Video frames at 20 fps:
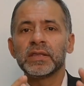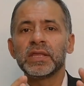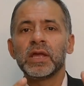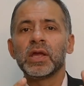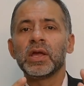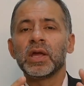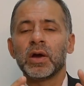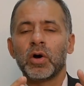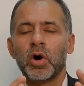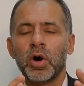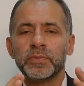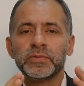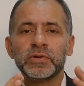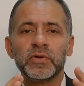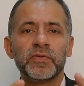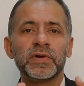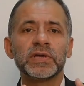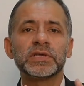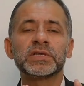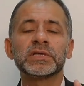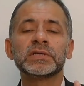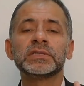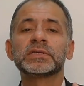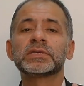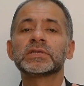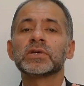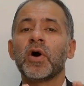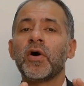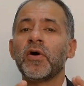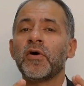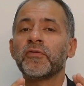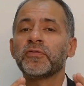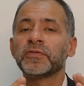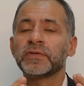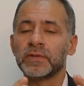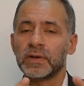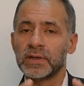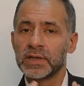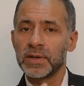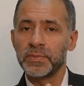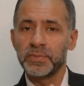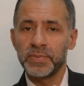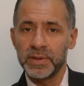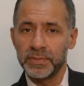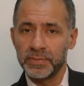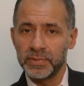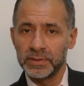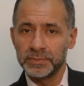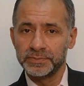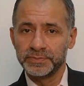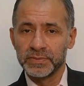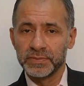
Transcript: the observations of certain people,